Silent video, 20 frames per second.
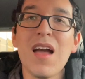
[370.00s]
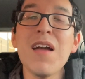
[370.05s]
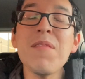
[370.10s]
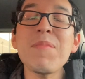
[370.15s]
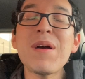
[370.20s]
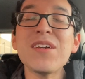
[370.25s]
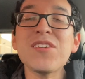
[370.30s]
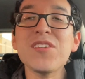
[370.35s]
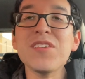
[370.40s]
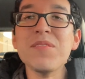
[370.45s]

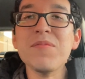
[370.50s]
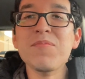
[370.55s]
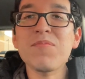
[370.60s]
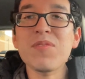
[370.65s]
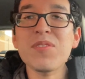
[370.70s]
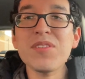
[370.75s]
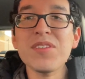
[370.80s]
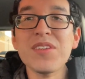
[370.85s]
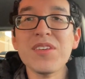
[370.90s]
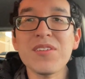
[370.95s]
I'm actually
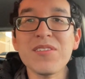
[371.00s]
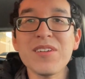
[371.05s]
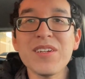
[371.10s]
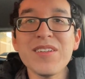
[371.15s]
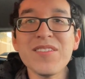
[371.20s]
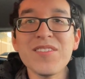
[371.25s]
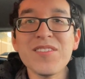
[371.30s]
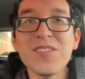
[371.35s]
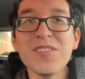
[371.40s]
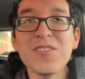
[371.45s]
really
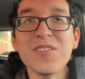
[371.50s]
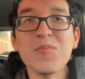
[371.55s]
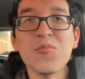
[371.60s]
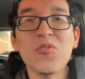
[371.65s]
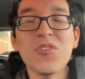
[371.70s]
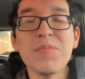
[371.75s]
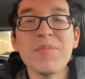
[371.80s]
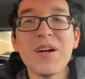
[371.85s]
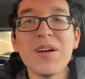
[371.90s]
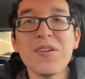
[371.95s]
curious to learn
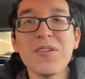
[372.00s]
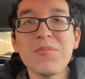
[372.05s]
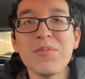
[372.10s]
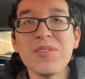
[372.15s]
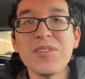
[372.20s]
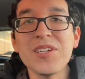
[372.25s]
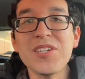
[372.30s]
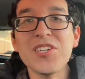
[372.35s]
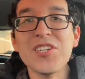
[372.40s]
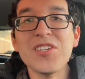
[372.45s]
more about her
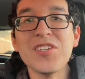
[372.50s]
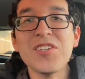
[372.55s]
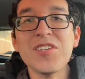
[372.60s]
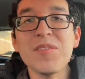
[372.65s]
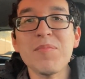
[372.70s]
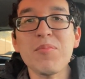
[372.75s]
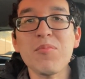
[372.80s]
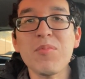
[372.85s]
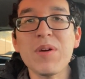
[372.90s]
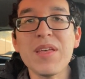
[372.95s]

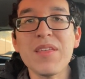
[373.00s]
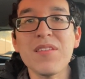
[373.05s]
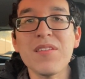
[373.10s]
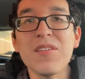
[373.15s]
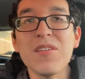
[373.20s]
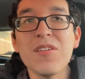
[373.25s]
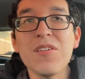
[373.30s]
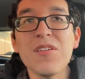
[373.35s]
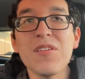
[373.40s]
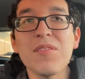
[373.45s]
relationship with
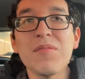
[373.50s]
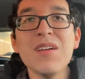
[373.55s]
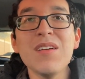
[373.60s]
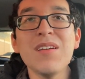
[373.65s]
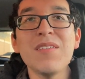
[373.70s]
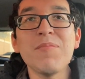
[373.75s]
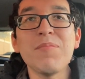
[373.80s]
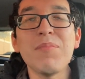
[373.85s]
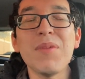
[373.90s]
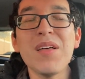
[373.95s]
her
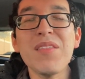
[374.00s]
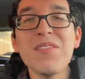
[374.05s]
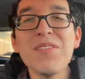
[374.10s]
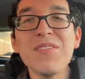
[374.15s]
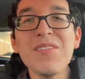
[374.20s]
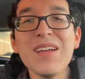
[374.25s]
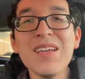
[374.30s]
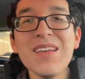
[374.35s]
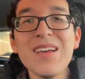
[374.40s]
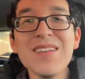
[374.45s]

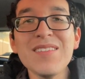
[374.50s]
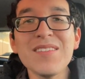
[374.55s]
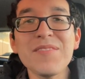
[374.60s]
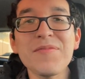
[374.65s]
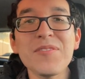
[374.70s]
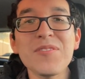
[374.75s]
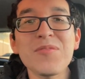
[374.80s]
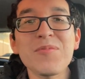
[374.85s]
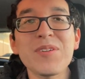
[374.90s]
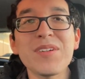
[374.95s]
mother, I guess. It
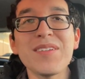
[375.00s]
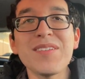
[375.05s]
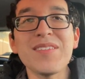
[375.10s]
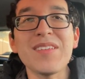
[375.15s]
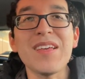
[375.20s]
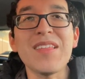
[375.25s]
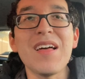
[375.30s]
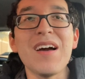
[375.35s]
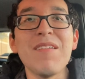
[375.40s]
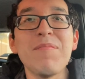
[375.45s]
feels weird to
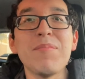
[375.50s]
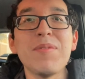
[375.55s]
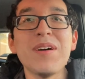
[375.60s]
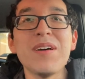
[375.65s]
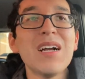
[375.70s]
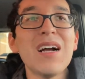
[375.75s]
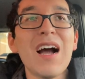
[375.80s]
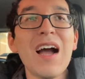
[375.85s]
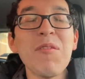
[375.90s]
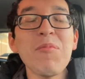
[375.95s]
say that,
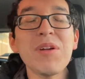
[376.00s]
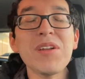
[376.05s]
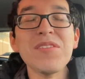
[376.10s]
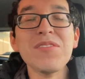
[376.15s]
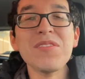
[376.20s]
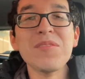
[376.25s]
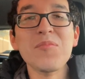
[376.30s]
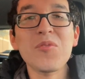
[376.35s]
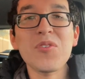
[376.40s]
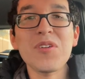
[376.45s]
but I want to
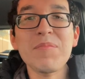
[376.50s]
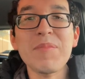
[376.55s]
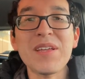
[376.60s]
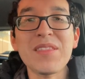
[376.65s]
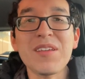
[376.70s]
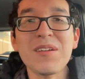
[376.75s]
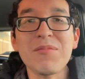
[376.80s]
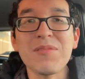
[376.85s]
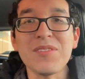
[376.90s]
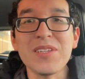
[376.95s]
learn more
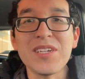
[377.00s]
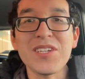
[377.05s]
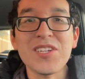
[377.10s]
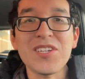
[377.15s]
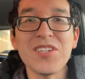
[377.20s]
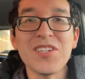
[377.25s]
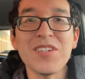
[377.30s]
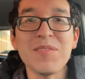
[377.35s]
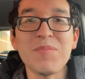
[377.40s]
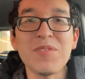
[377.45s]
about their
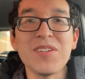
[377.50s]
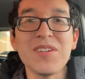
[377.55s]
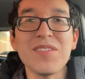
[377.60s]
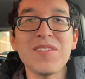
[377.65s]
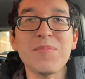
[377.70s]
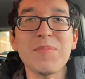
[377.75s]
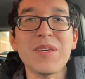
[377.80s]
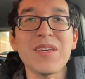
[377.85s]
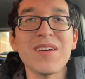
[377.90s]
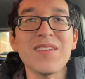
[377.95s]
relationship
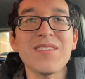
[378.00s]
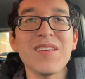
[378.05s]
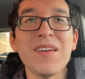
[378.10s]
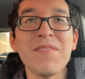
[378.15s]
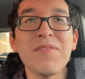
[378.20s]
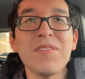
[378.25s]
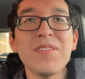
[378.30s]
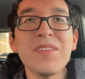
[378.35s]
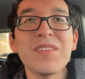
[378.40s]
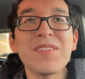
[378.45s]
just because I
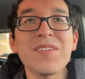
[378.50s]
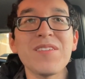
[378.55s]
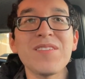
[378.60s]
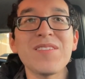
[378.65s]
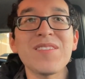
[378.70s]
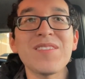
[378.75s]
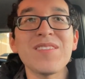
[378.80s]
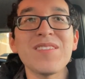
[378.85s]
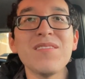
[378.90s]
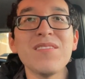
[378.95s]
feel like
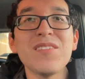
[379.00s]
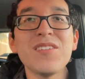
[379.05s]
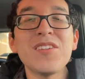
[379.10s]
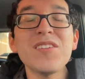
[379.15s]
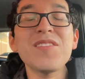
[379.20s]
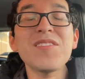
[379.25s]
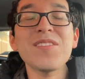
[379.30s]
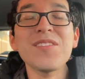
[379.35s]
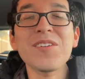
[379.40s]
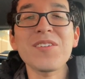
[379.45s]
there's
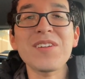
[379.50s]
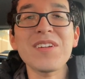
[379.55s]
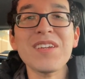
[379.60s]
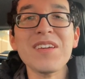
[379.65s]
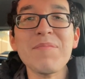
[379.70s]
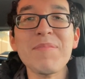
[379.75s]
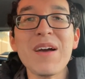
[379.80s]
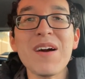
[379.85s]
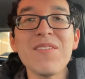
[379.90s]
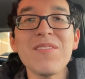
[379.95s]
just learning
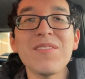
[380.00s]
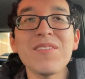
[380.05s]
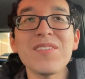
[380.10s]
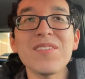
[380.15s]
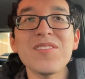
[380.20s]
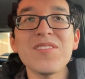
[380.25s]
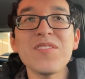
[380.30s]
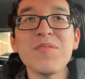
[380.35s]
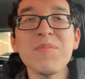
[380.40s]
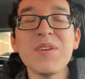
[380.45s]
learning about
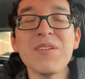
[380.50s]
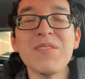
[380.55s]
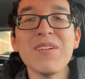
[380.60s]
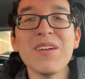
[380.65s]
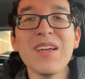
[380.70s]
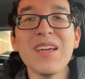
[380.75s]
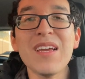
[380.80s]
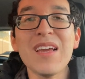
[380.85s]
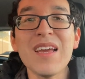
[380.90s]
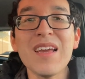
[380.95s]

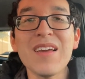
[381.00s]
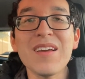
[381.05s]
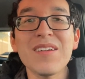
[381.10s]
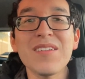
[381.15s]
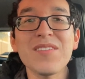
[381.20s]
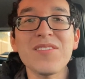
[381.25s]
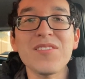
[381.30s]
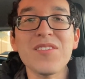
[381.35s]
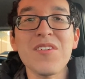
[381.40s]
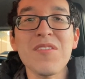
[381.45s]
Sumire
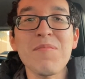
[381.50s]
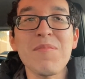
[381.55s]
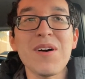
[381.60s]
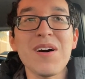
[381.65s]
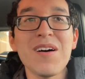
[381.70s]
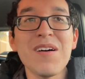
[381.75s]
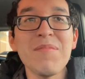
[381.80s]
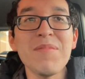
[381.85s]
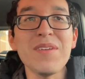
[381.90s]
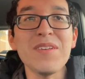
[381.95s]
and her
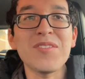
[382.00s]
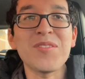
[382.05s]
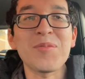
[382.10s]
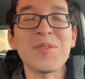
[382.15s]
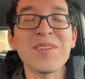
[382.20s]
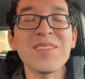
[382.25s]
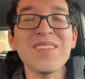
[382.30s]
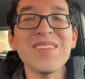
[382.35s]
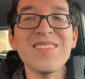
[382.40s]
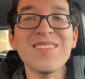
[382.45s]
mom
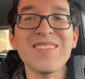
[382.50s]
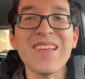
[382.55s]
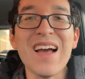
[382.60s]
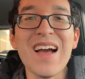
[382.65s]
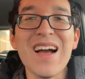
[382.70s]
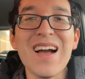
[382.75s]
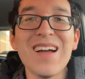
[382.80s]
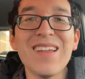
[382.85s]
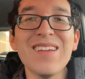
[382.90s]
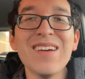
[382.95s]
is really
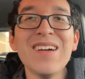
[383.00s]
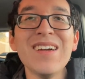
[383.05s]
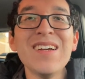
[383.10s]
sad,